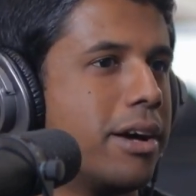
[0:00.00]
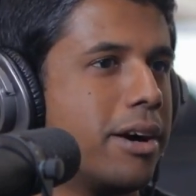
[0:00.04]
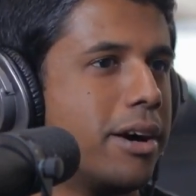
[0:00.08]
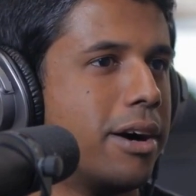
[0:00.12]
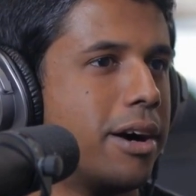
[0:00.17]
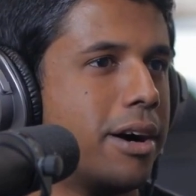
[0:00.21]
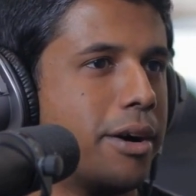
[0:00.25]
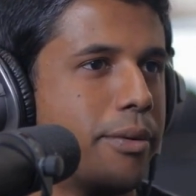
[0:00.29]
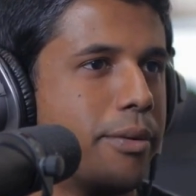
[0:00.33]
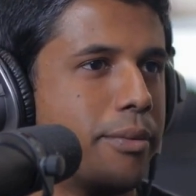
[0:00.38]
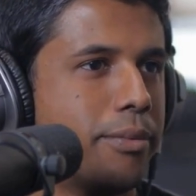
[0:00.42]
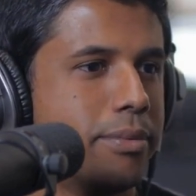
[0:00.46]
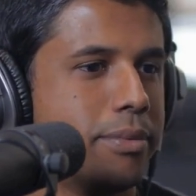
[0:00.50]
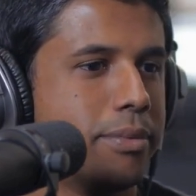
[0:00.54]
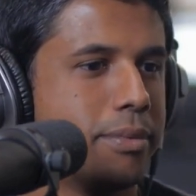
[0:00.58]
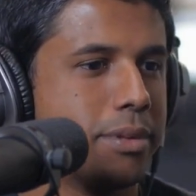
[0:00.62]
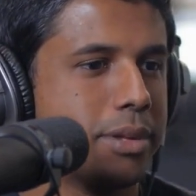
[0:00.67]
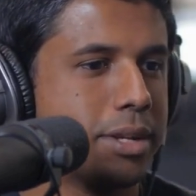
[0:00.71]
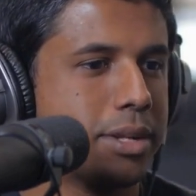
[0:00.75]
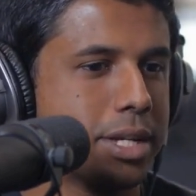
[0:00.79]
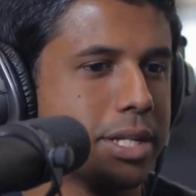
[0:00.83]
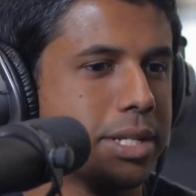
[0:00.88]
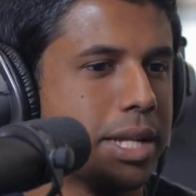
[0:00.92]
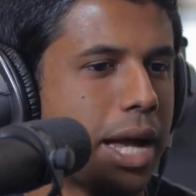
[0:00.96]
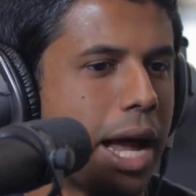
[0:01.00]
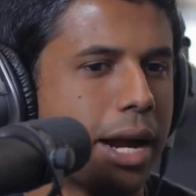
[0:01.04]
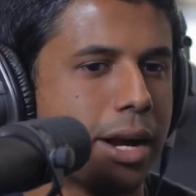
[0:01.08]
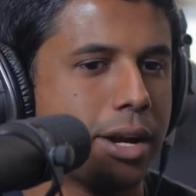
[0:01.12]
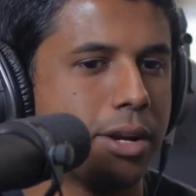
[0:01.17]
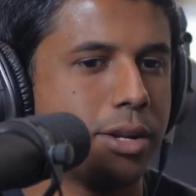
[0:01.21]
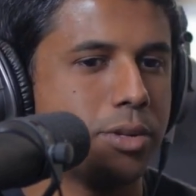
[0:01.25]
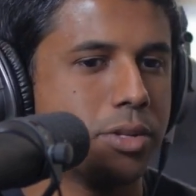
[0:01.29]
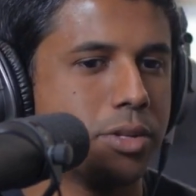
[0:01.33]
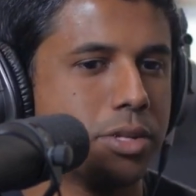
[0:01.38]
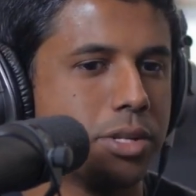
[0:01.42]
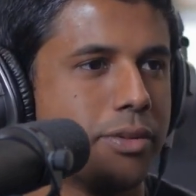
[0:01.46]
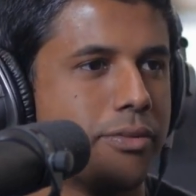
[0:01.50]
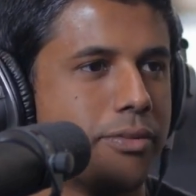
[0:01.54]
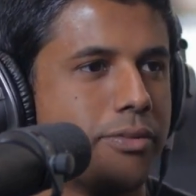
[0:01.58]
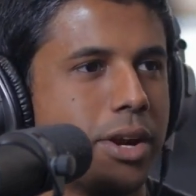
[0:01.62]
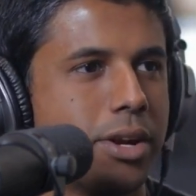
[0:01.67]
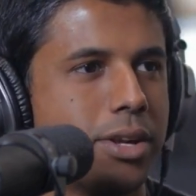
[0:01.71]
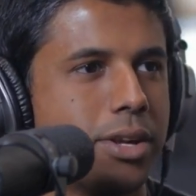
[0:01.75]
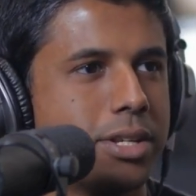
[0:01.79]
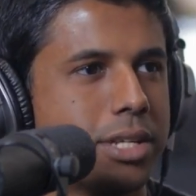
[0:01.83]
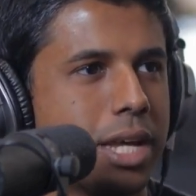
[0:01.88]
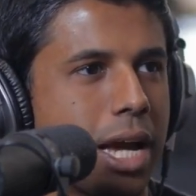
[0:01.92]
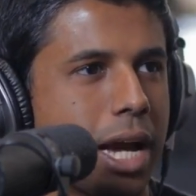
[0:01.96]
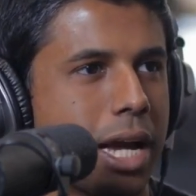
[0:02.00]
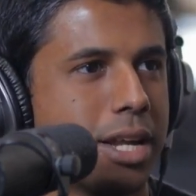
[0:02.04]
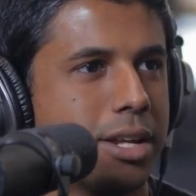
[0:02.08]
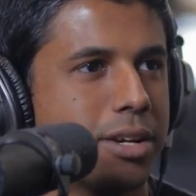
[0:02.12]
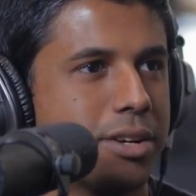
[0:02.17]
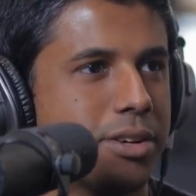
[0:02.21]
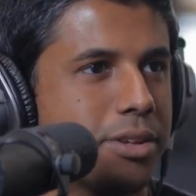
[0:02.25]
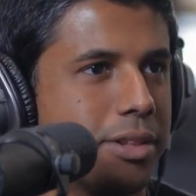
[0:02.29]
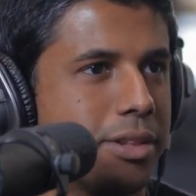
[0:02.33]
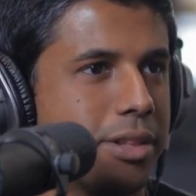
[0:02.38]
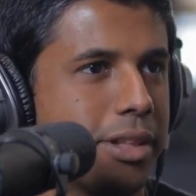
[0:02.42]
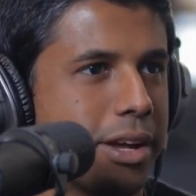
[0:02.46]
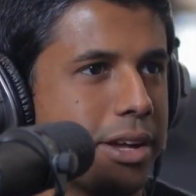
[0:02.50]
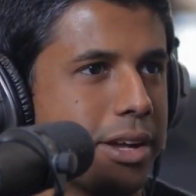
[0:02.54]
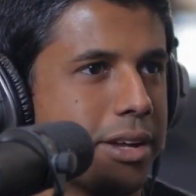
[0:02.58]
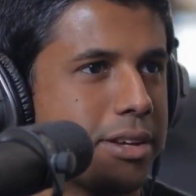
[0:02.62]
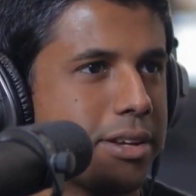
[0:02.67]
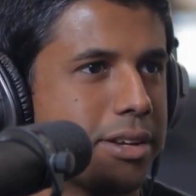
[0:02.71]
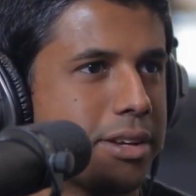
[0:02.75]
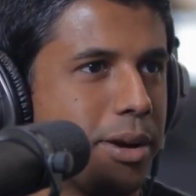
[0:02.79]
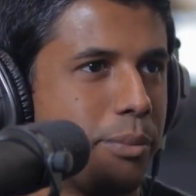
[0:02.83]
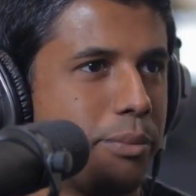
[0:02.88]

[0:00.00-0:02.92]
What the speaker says: Because Hacker News is a very technical like community.